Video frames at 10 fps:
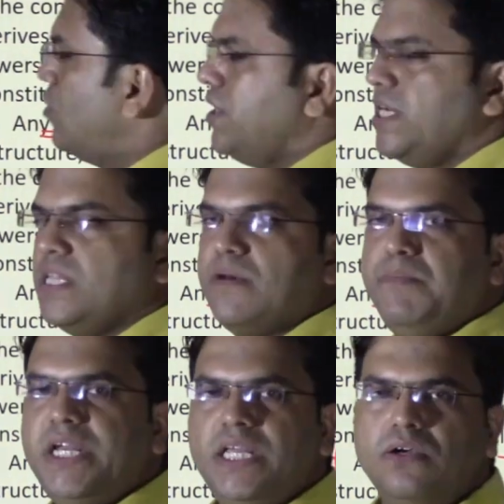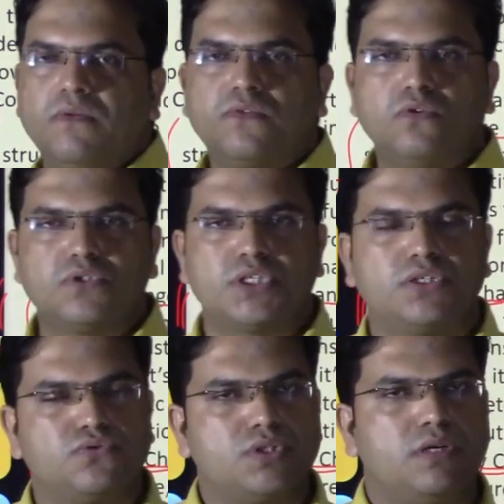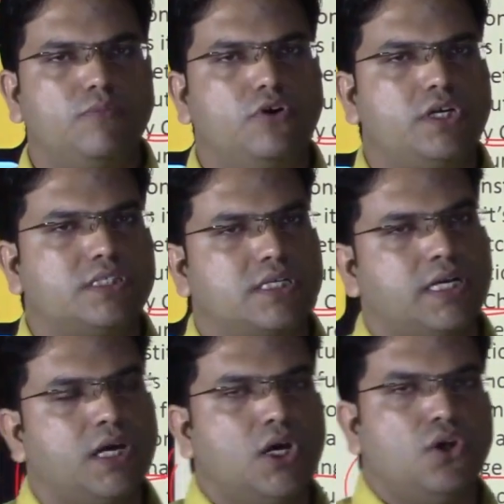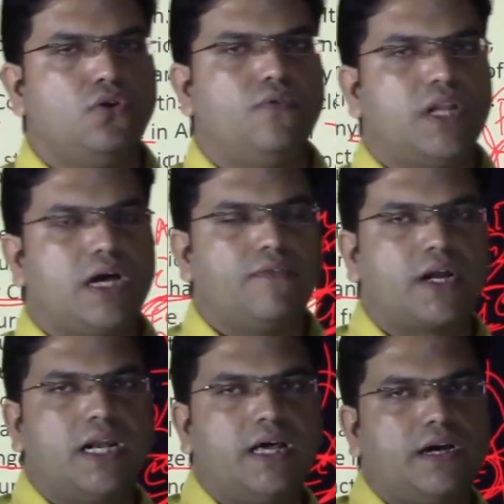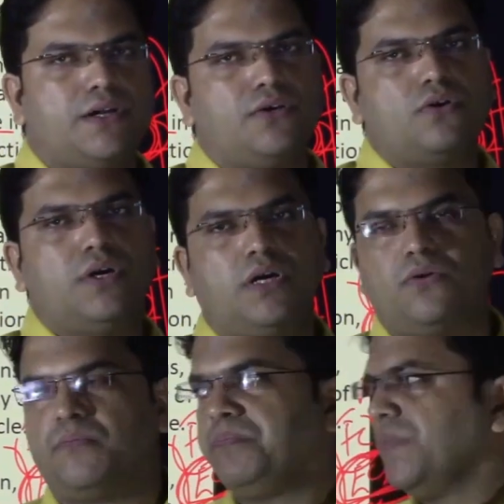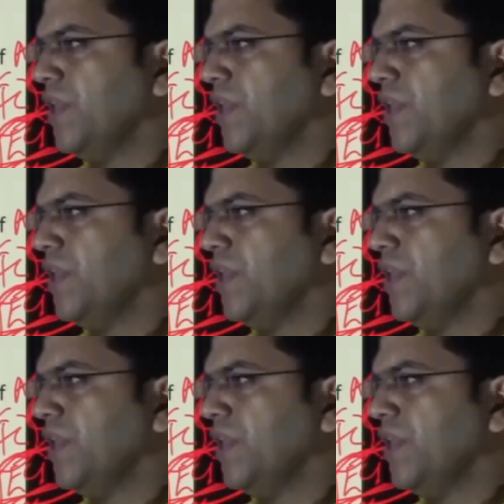body and the meaning of constitutional bodies, right, you will have clarity on. Now